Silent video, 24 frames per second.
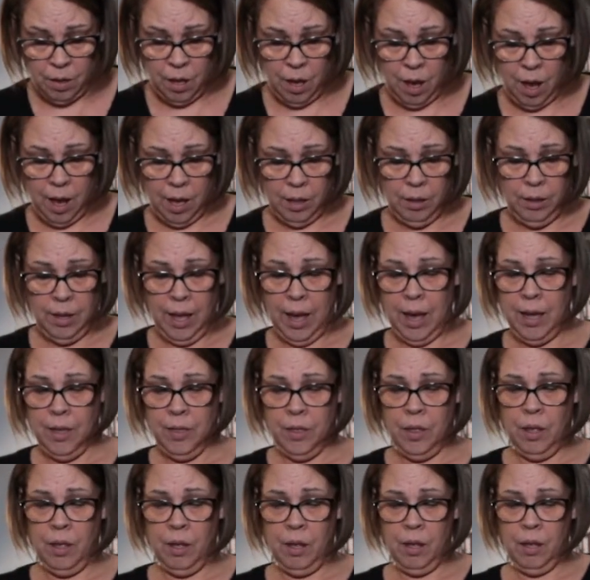I lay
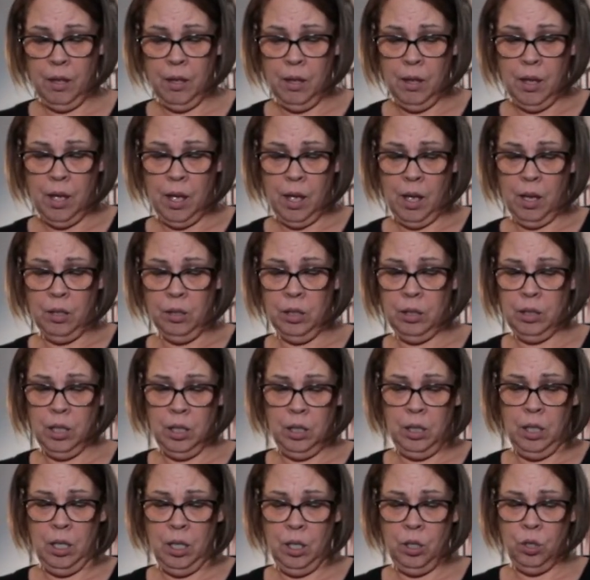the
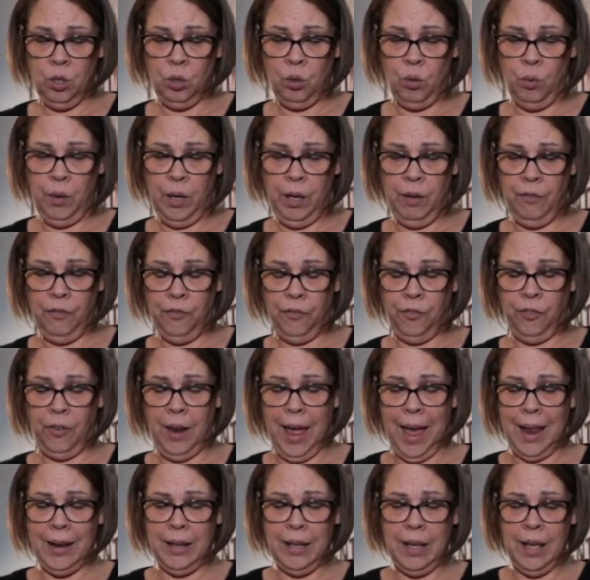LCD screen
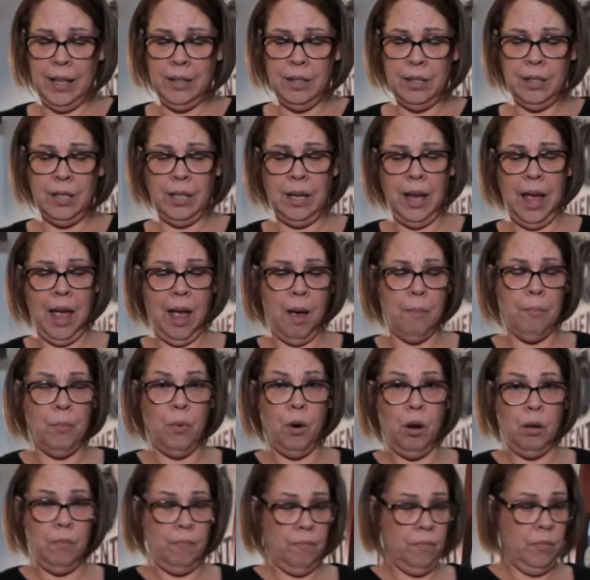flat against the
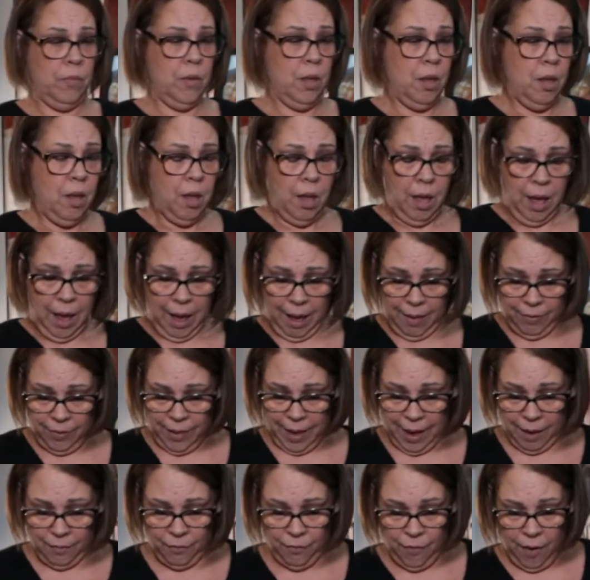camera. And
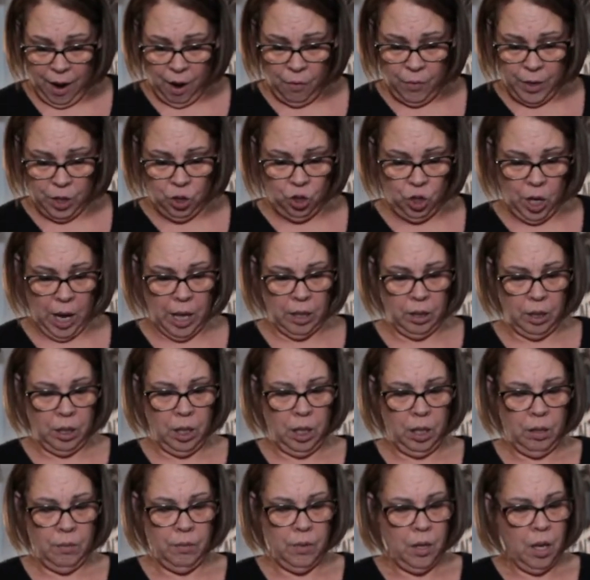then very
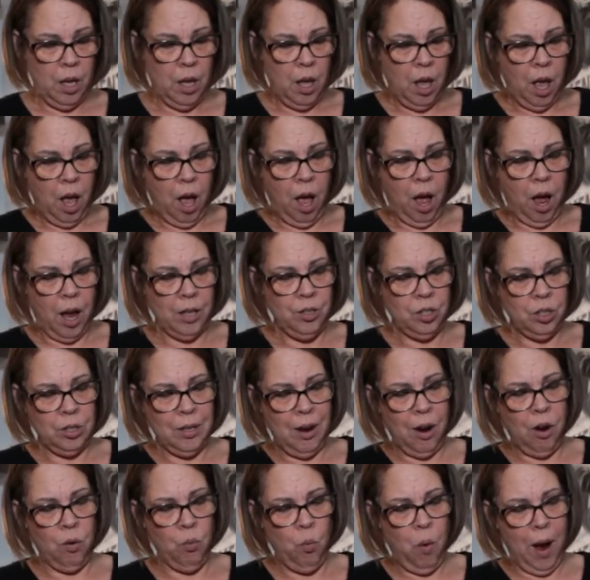gently, I
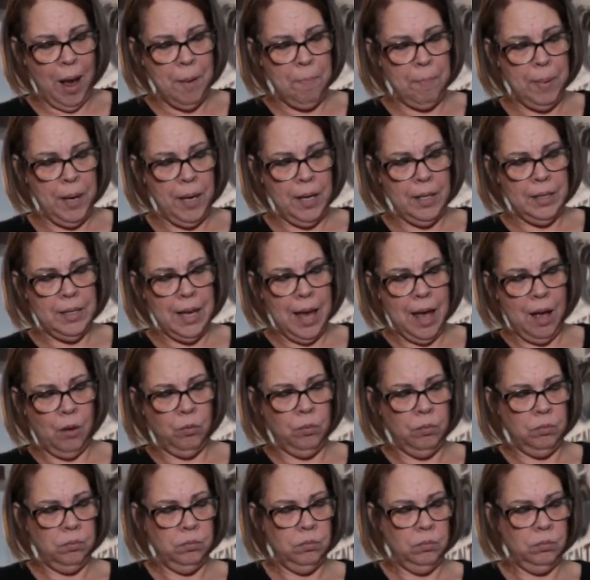start wiping it down.